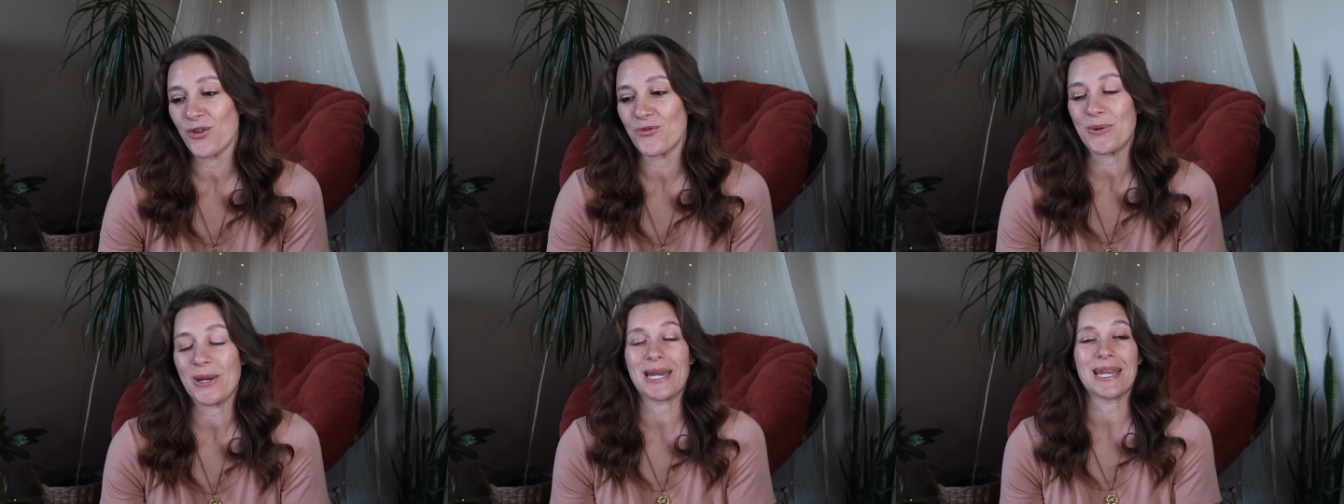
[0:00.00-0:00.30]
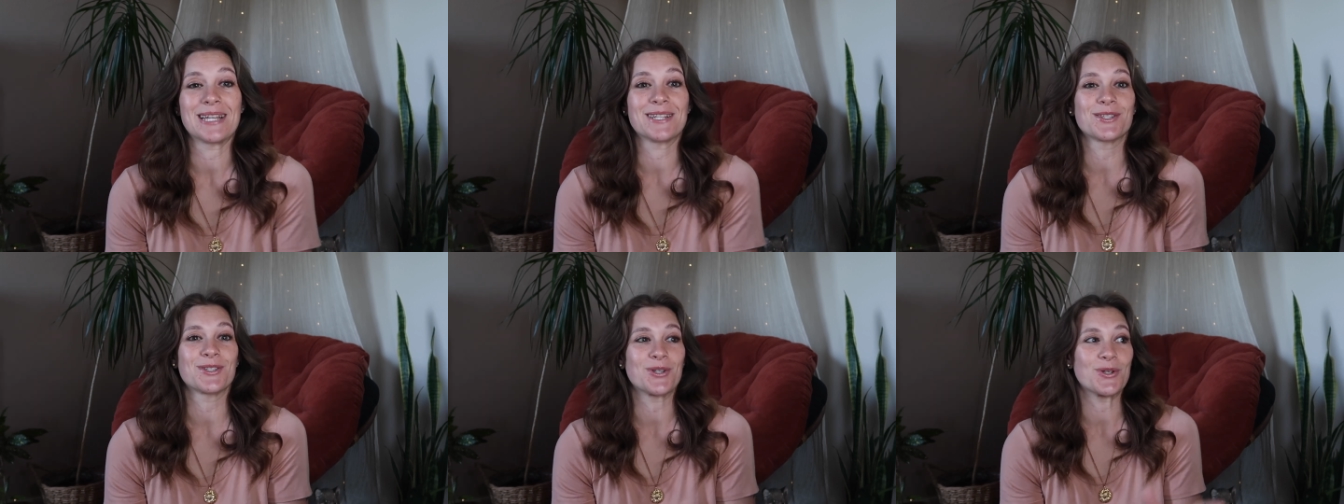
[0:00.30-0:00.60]

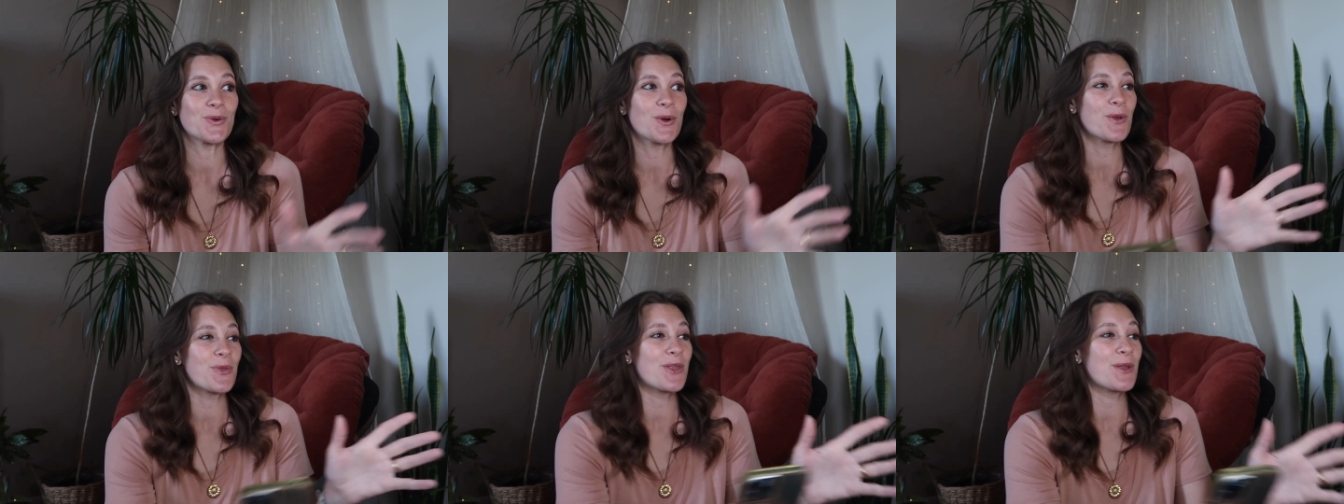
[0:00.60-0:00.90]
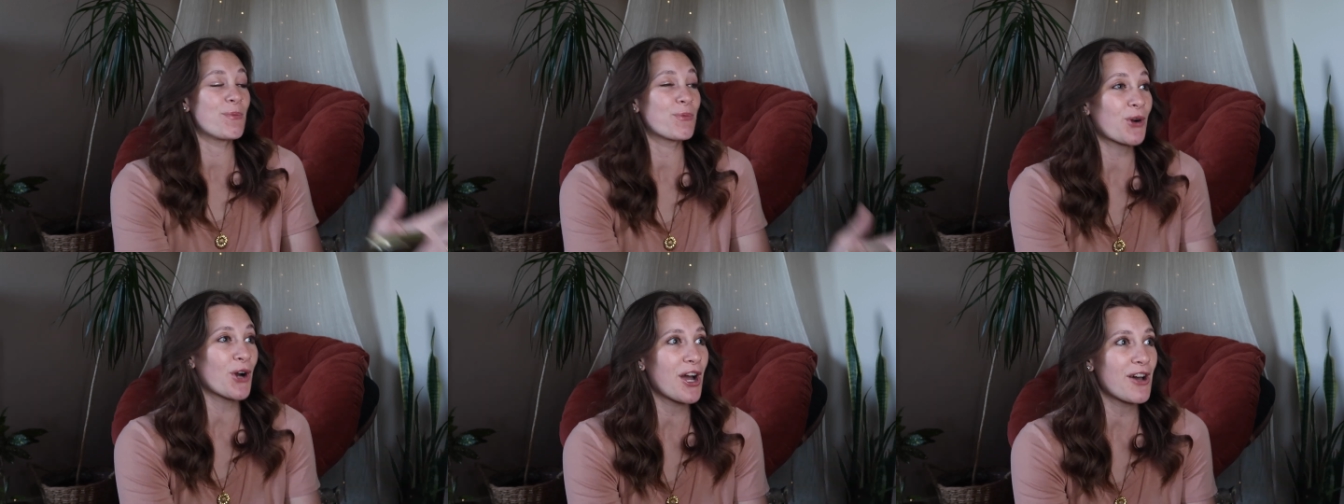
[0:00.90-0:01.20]
obedience to
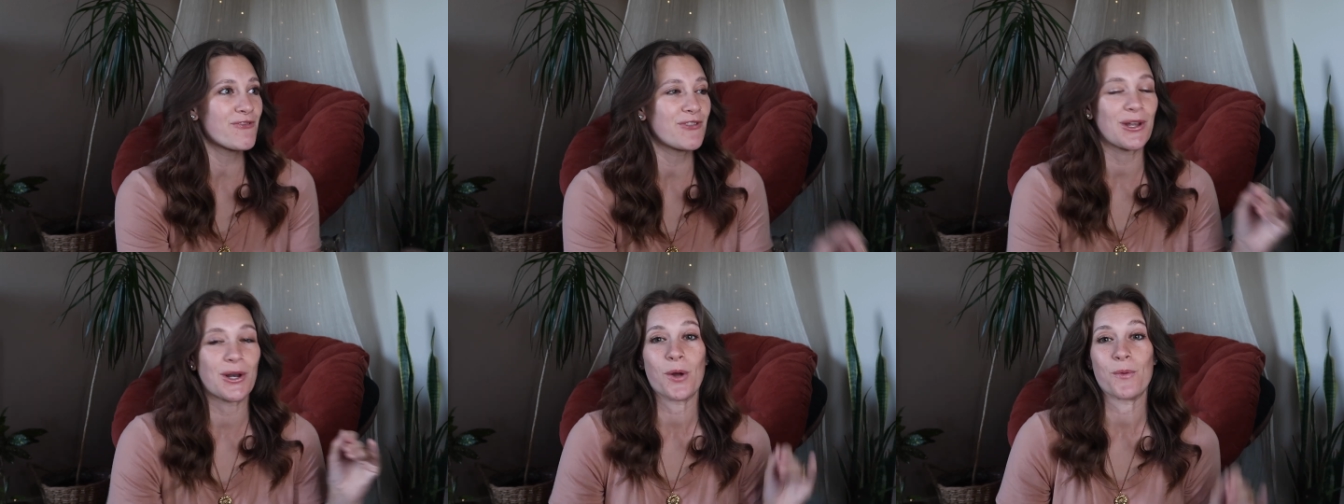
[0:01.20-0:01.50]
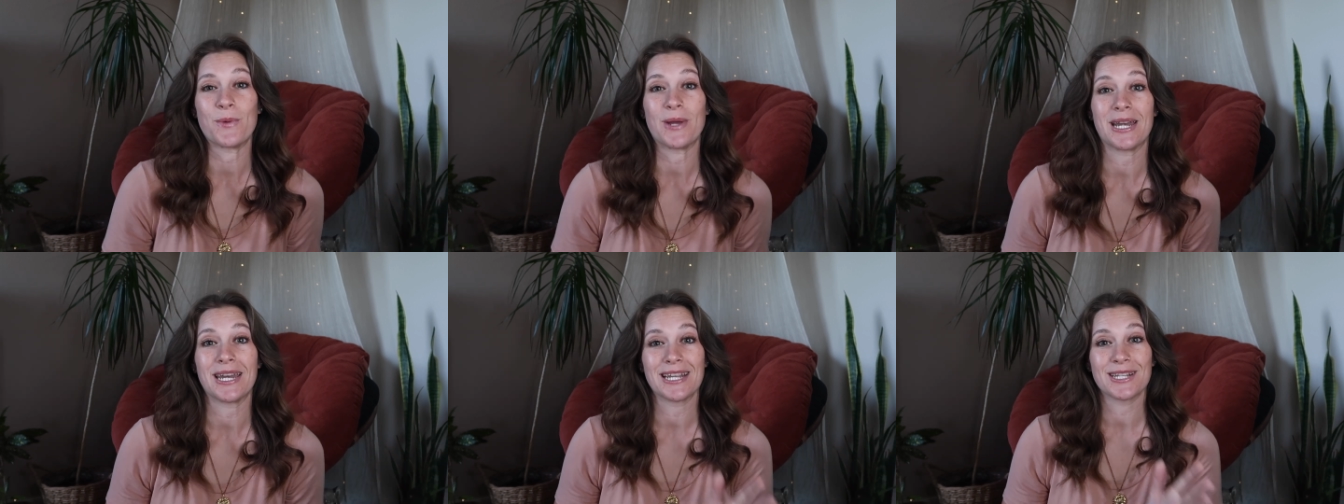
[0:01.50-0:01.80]
the prophet,
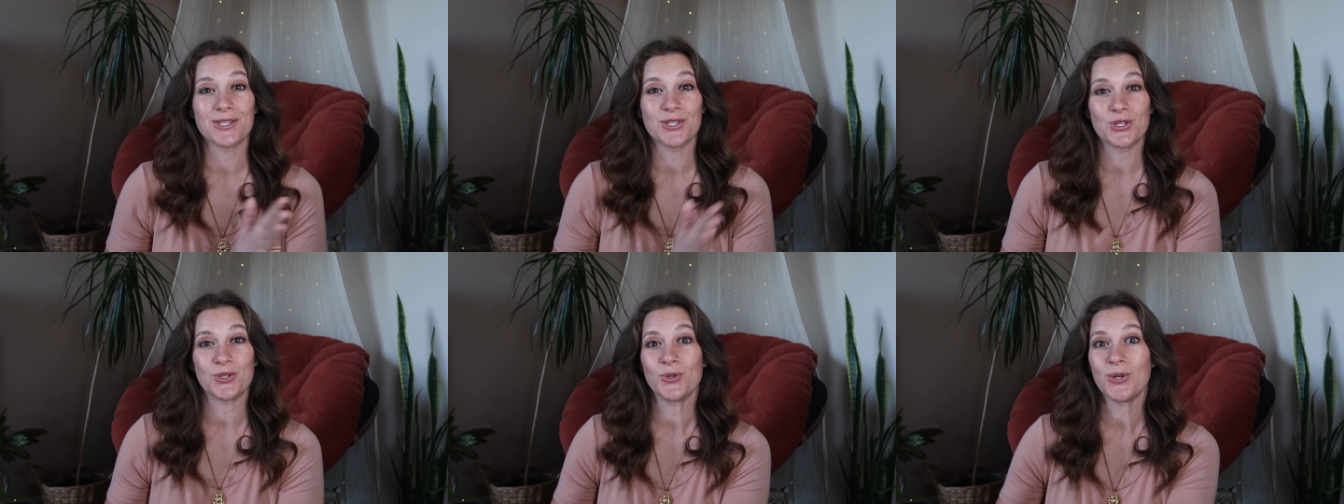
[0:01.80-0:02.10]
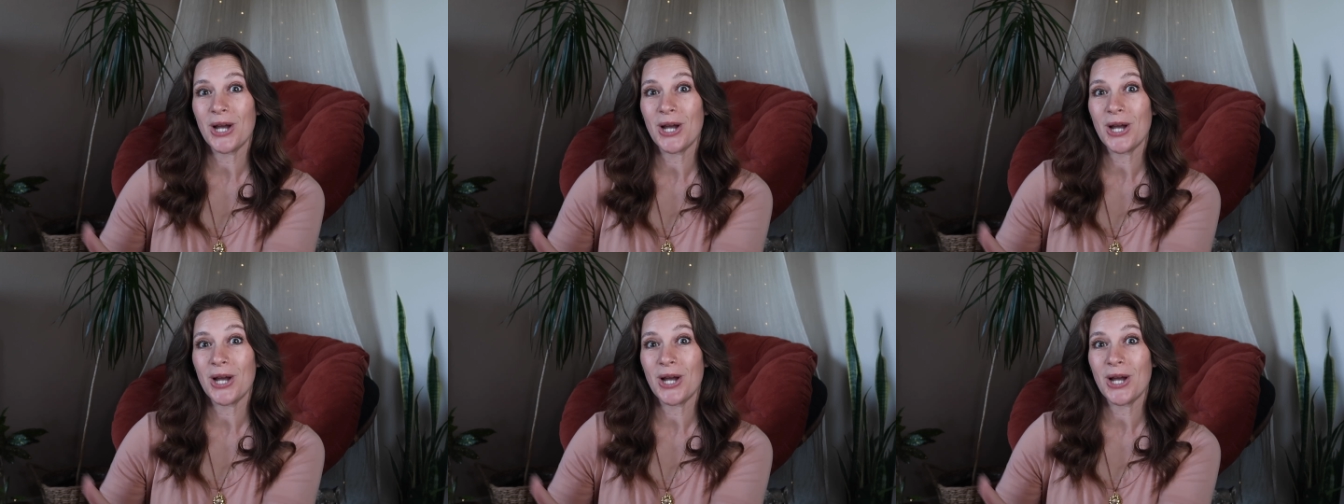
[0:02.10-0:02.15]
obedience to